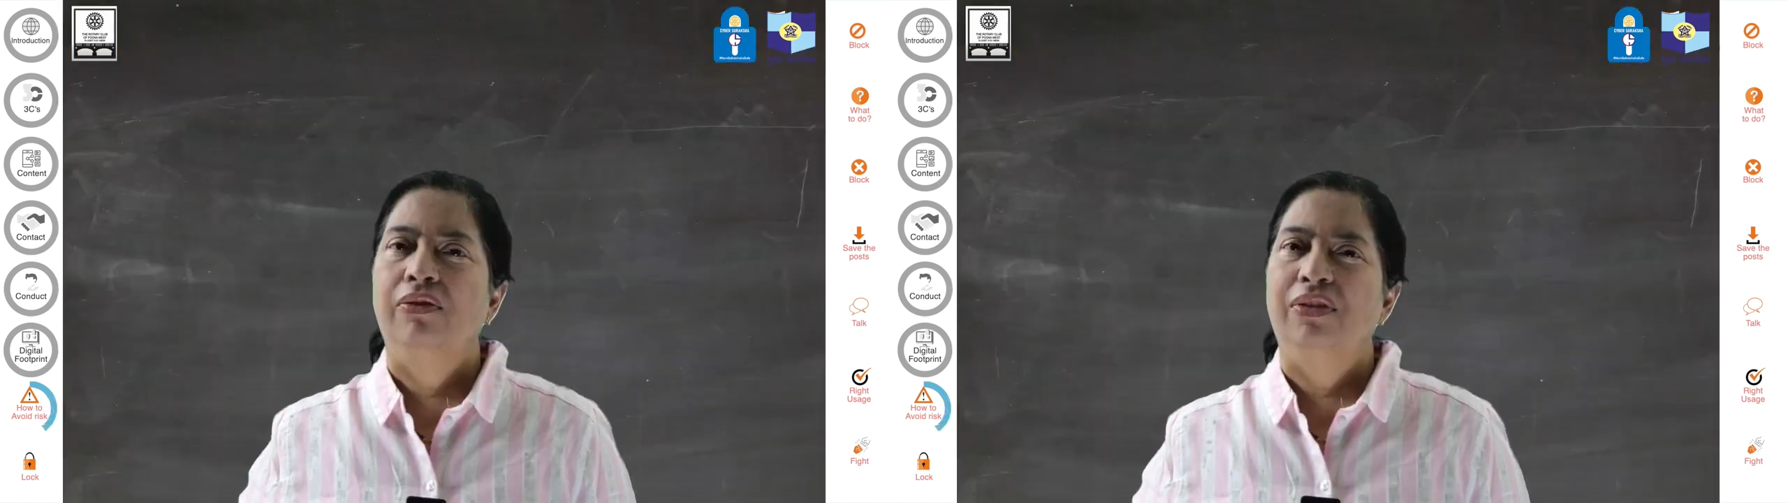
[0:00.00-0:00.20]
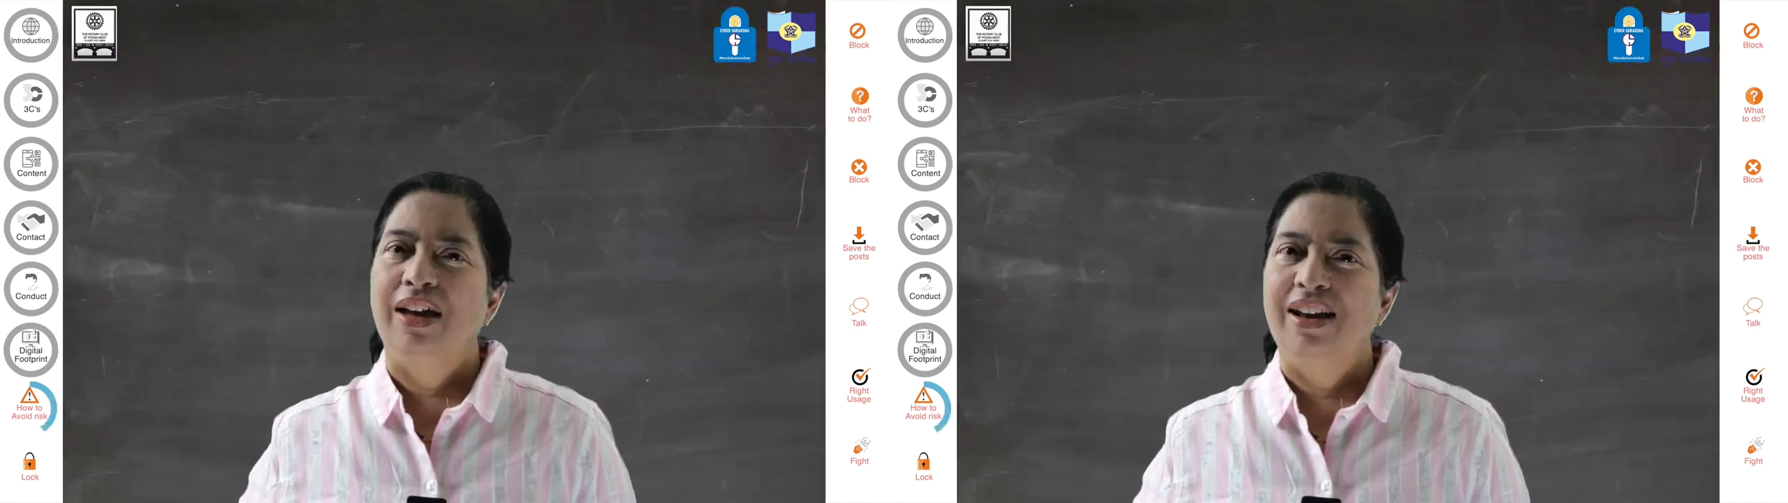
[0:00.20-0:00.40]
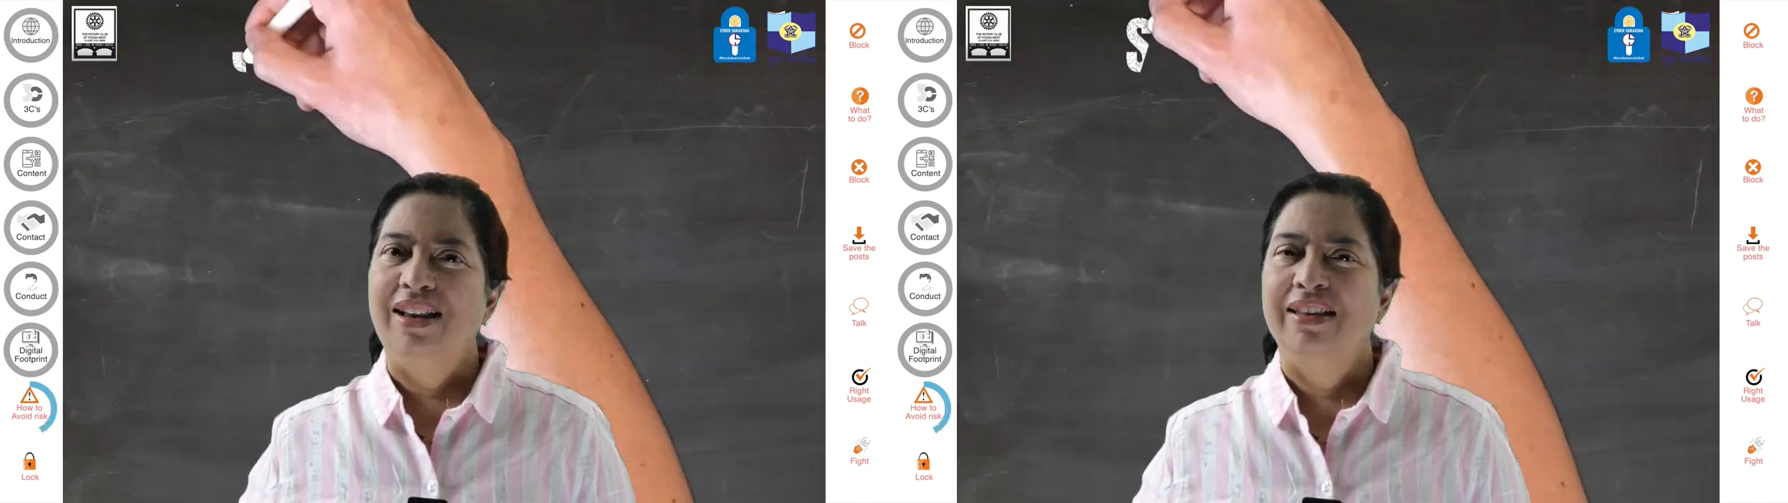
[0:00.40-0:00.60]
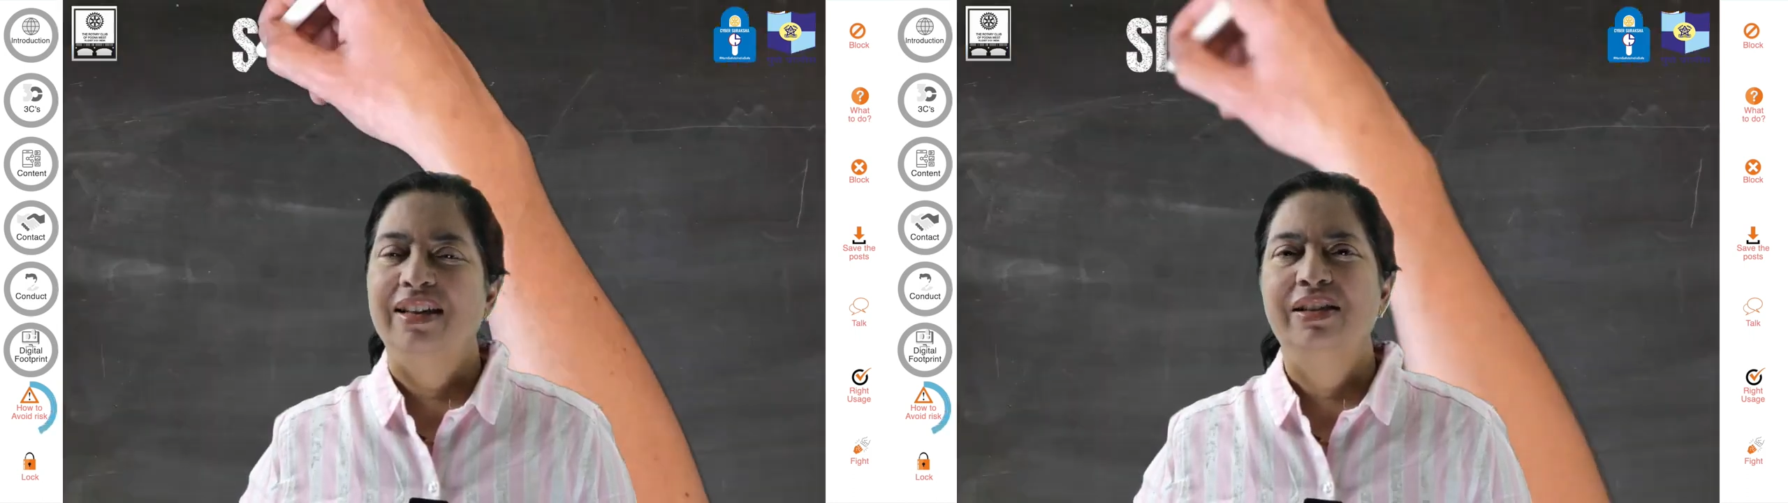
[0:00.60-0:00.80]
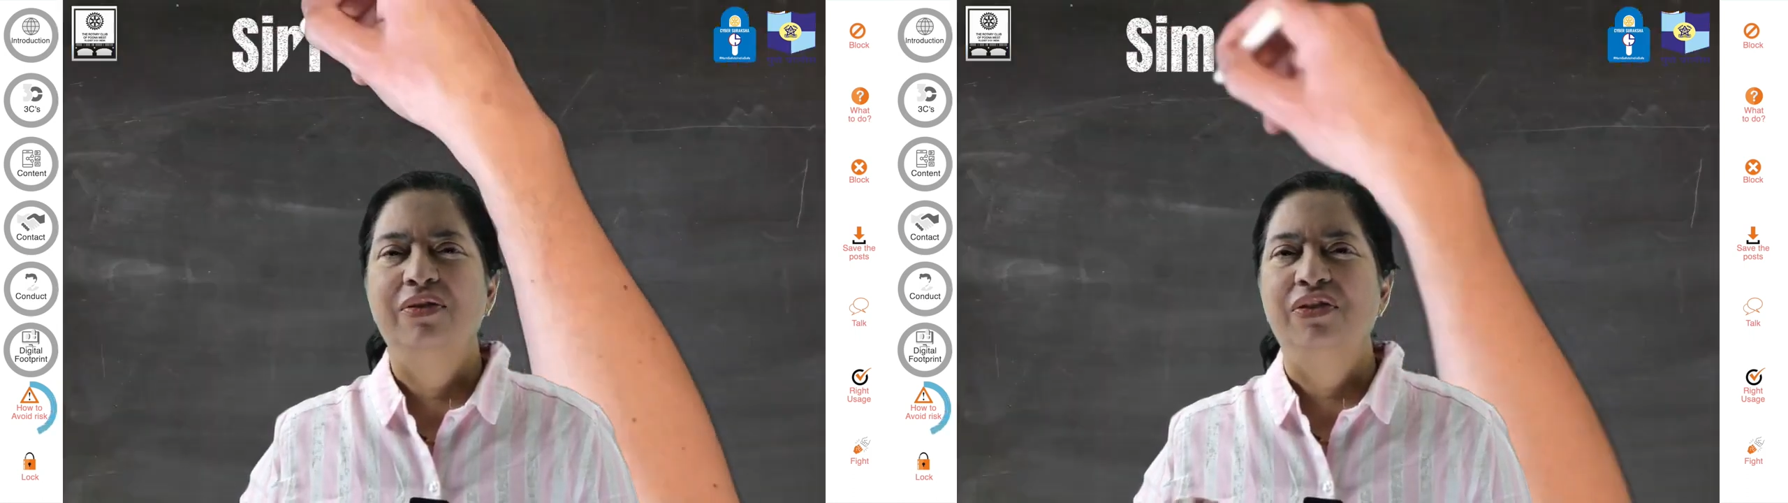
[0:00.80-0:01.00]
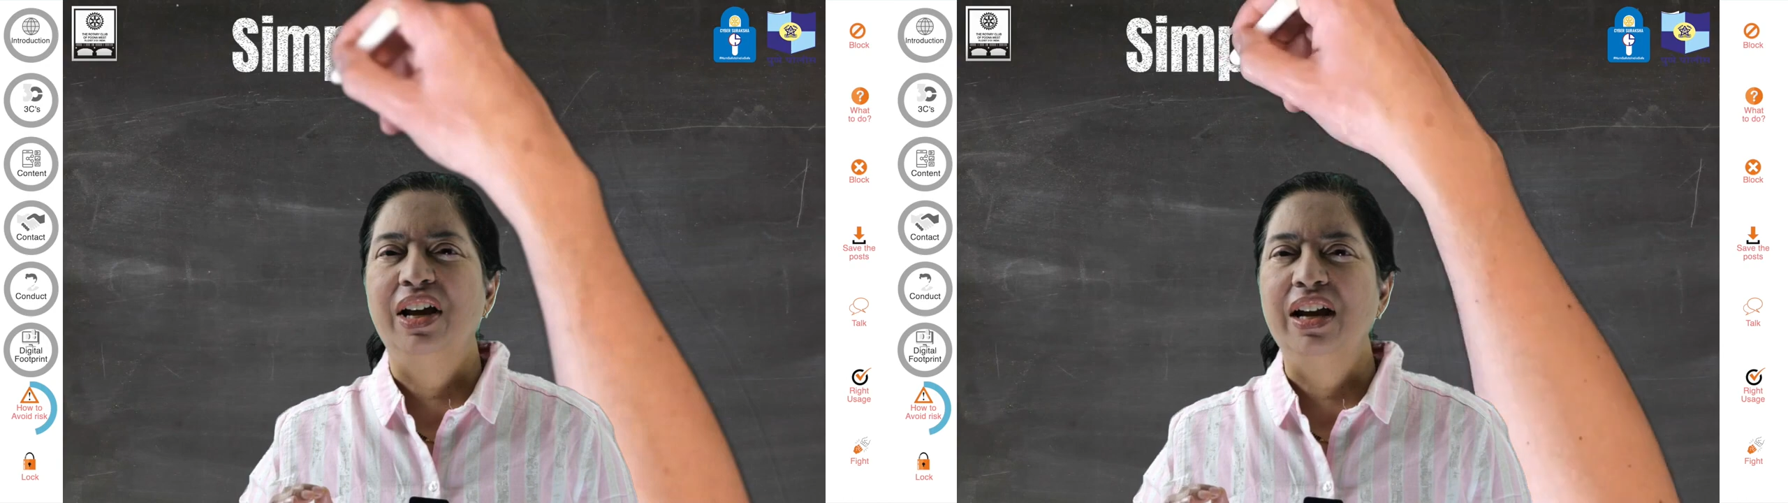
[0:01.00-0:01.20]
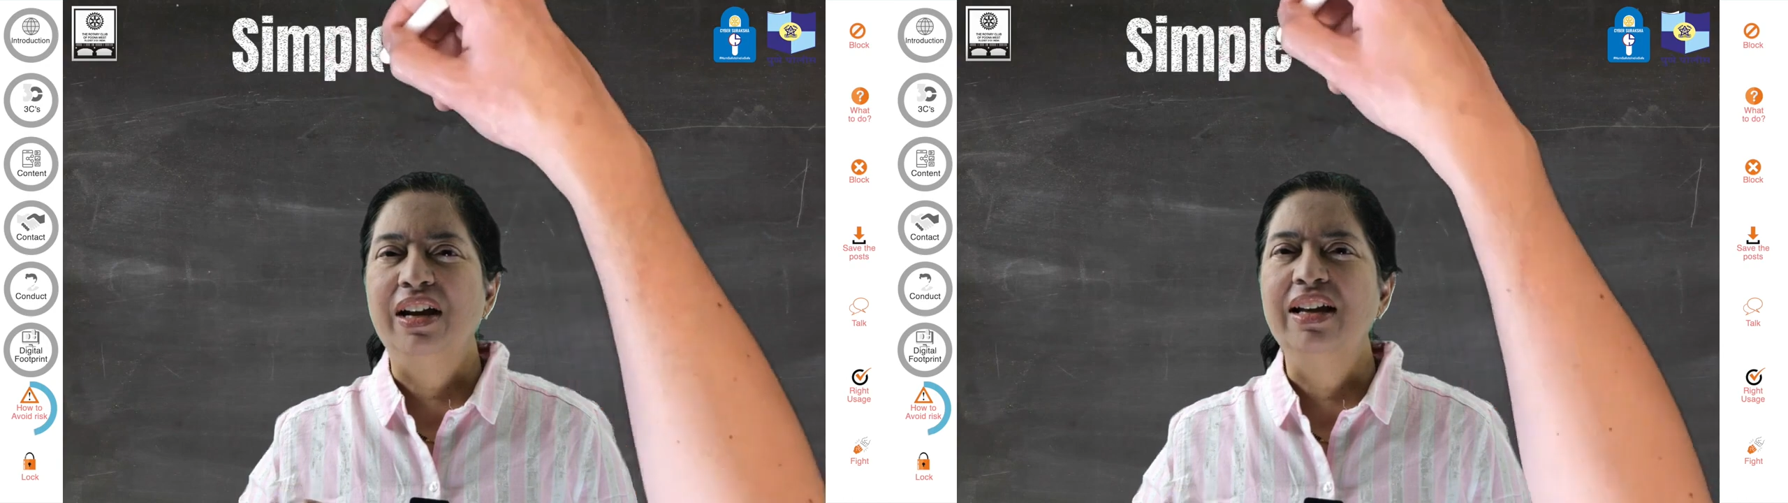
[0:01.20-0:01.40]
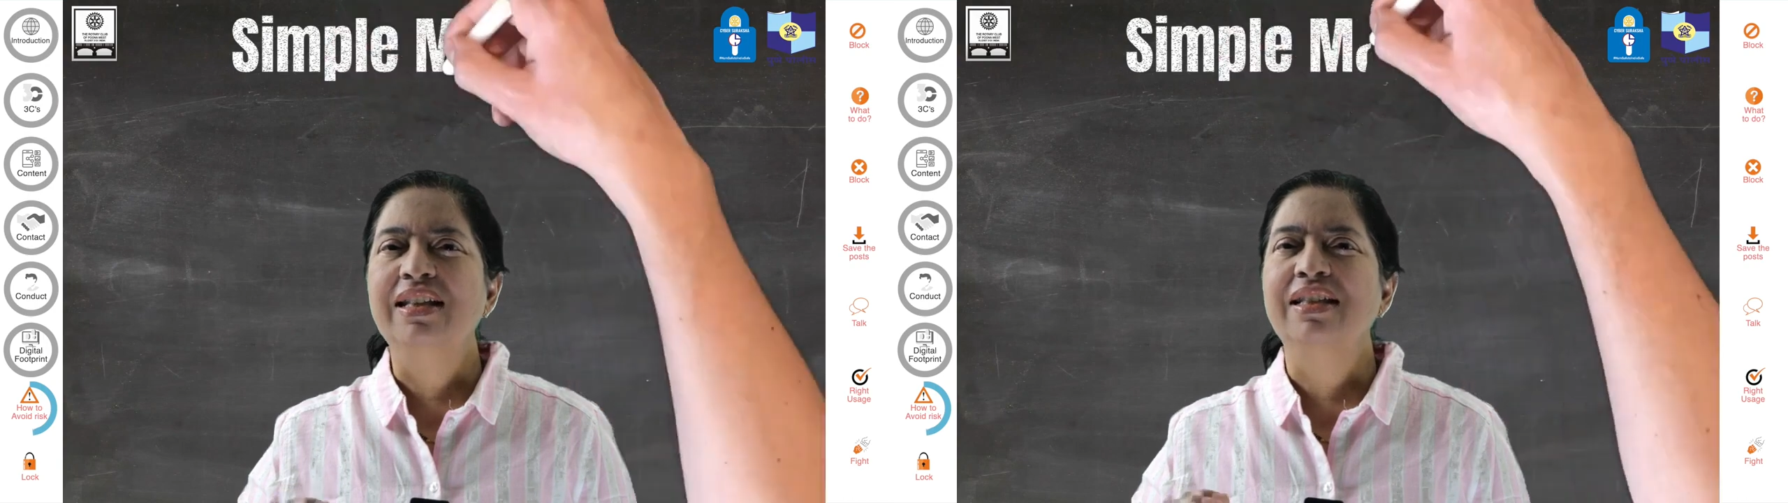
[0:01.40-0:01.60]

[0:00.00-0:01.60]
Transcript: Well, there's a very